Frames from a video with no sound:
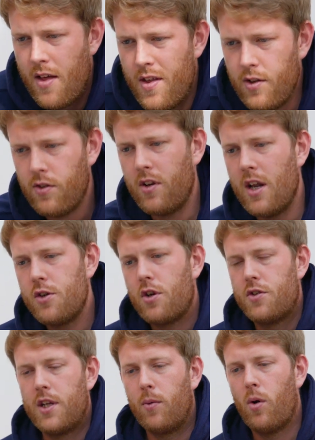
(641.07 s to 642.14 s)
This is an
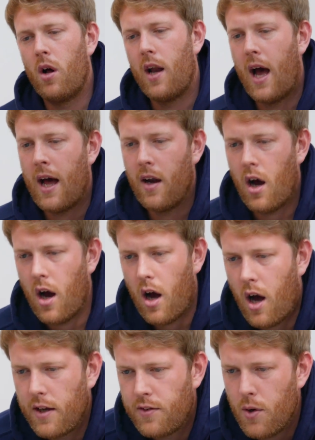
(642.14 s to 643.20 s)
interesting one, and
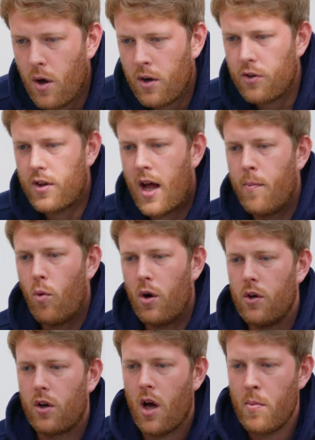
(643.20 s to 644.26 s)
I do understand what
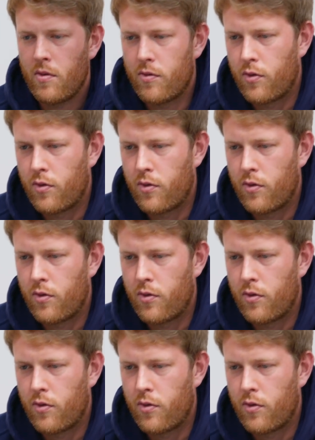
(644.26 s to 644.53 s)
you're coming